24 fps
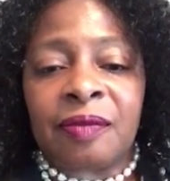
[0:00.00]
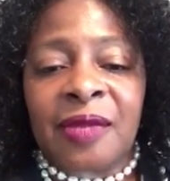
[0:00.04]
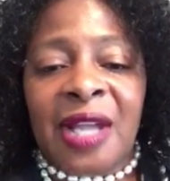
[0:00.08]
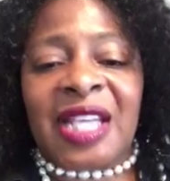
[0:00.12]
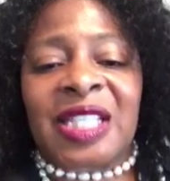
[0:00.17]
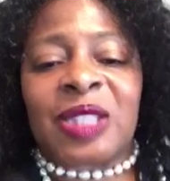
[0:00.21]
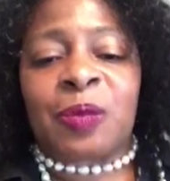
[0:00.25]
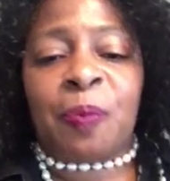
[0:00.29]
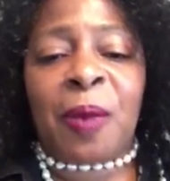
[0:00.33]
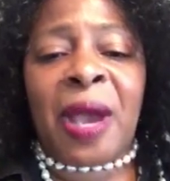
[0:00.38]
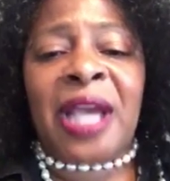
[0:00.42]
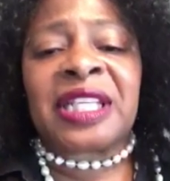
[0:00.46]

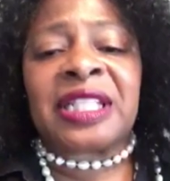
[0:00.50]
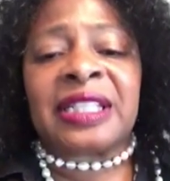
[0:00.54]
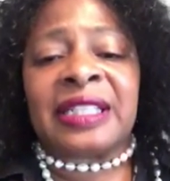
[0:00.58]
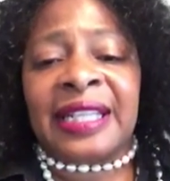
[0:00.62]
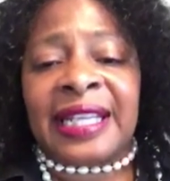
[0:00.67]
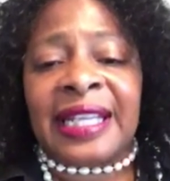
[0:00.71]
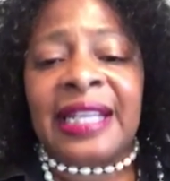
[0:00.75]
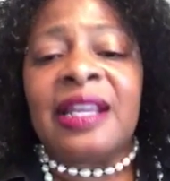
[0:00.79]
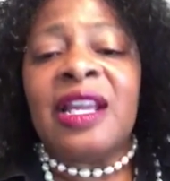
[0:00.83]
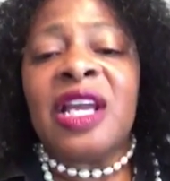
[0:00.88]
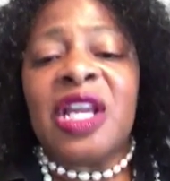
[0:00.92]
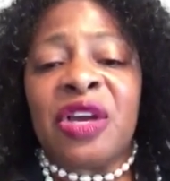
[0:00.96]

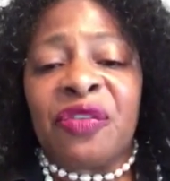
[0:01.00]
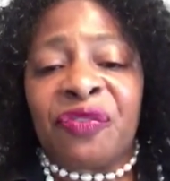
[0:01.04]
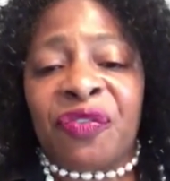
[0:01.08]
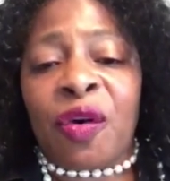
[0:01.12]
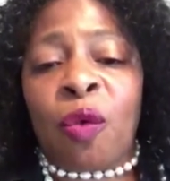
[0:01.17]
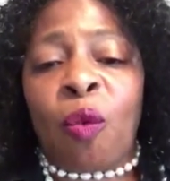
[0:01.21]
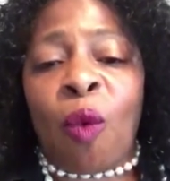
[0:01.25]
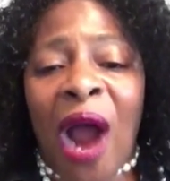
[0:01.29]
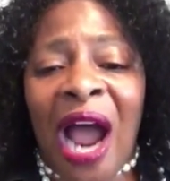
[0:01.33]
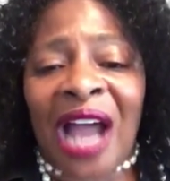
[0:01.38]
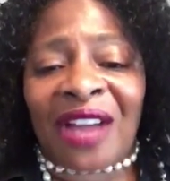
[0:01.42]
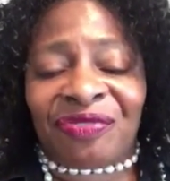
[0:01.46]
especially for
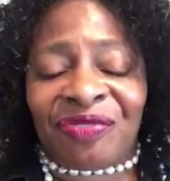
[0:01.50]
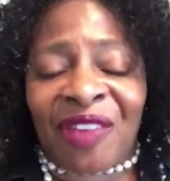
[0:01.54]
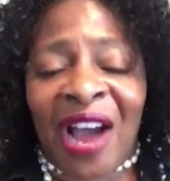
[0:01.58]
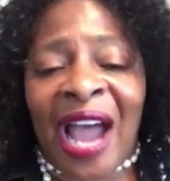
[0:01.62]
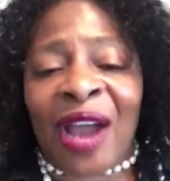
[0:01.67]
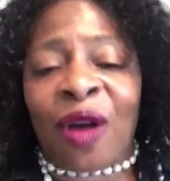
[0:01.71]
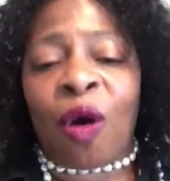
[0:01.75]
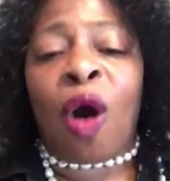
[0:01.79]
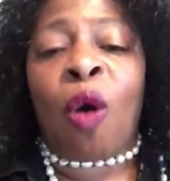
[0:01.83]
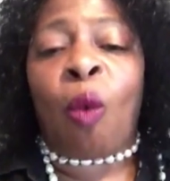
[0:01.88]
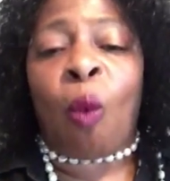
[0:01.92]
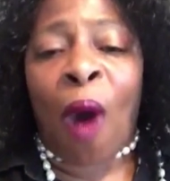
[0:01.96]

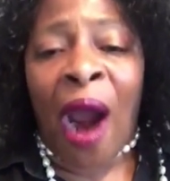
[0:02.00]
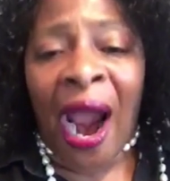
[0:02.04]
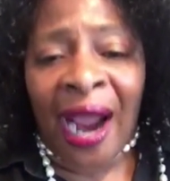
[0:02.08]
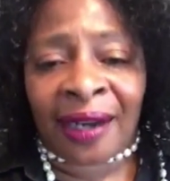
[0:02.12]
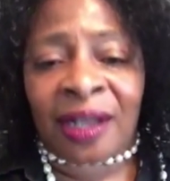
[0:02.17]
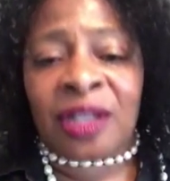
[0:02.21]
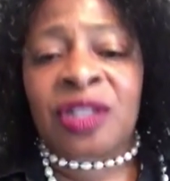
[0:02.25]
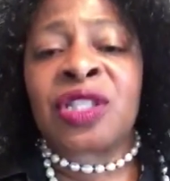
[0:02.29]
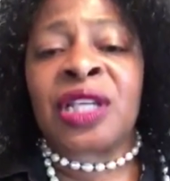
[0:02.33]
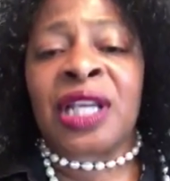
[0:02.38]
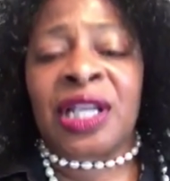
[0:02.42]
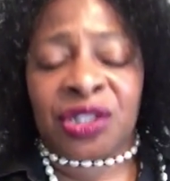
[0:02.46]
Wi-Fi or
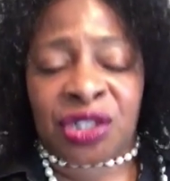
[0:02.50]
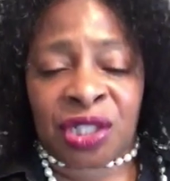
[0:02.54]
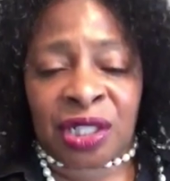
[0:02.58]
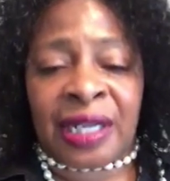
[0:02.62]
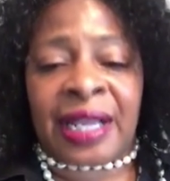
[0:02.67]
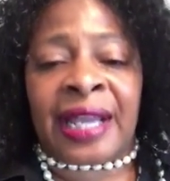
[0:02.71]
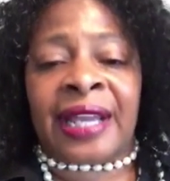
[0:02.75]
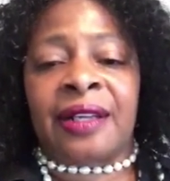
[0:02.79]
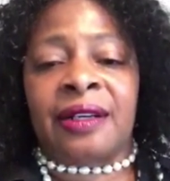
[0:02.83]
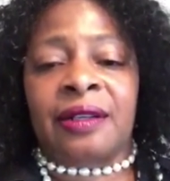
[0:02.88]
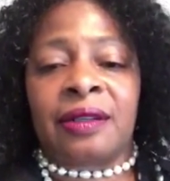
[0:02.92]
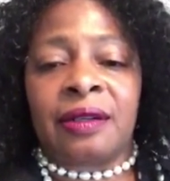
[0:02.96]
wireless
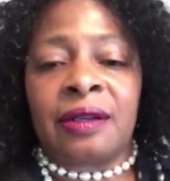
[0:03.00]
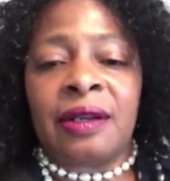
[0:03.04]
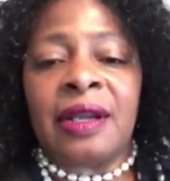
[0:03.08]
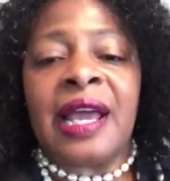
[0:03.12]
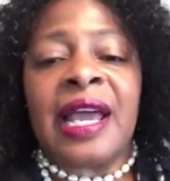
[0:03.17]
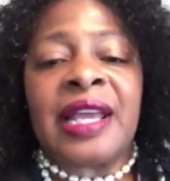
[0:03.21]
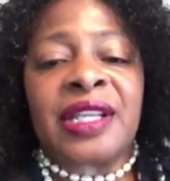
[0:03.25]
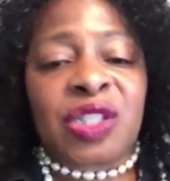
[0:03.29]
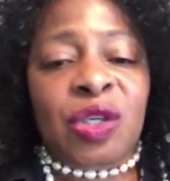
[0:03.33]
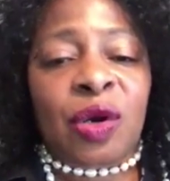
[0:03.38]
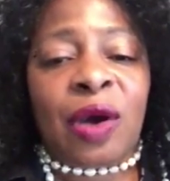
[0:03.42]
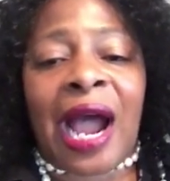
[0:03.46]
internet.
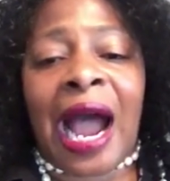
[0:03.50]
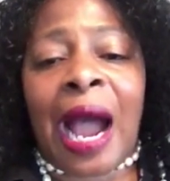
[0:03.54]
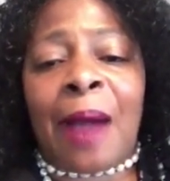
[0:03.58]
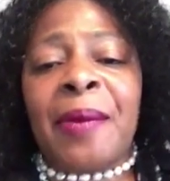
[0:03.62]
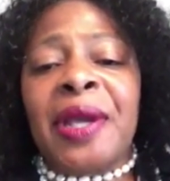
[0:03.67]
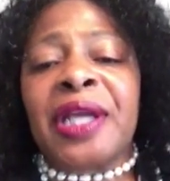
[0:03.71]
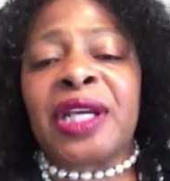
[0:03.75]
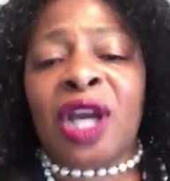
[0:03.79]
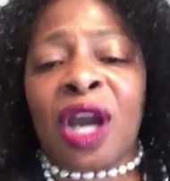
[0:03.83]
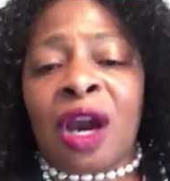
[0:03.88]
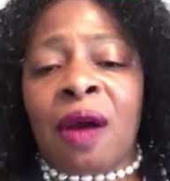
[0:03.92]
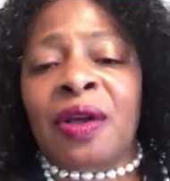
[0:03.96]
So I'm
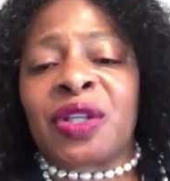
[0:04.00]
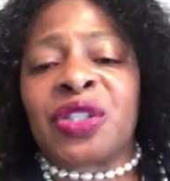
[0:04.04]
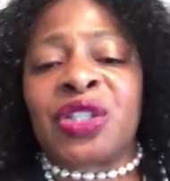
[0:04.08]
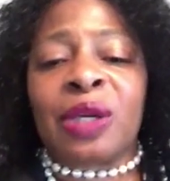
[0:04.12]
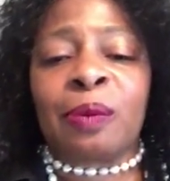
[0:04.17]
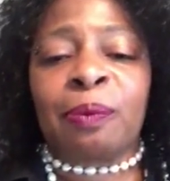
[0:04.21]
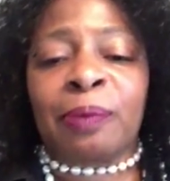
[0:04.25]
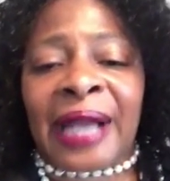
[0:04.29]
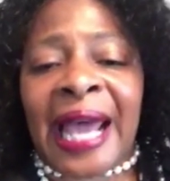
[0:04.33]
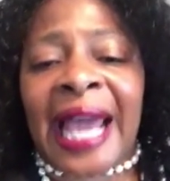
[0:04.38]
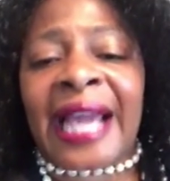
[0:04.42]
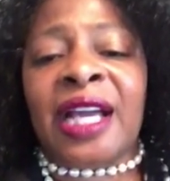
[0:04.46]

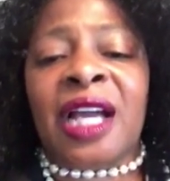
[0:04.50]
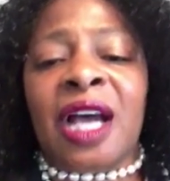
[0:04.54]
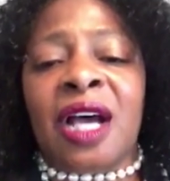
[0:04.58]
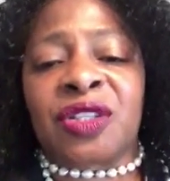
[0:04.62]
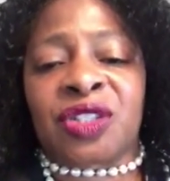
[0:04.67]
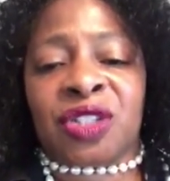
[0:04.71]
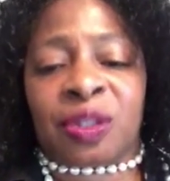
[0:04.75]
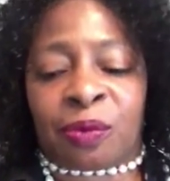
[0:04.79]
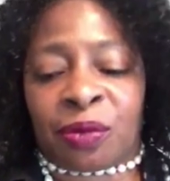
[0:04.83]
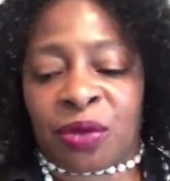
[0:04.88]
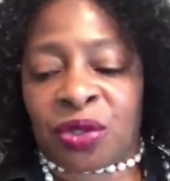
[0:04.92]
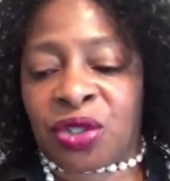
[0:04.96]
encouraging black
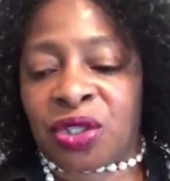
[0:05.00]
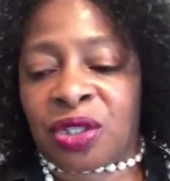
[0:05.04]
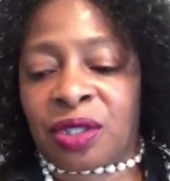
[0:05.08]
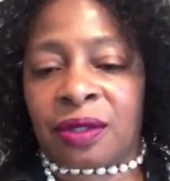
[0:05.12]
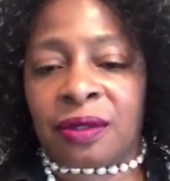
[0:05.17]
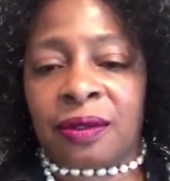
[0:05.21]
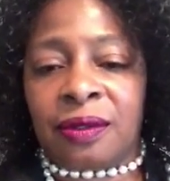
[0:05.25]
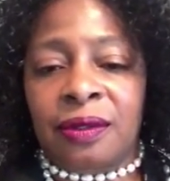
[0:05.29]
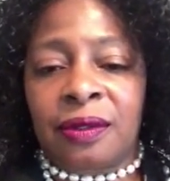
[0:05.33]
customers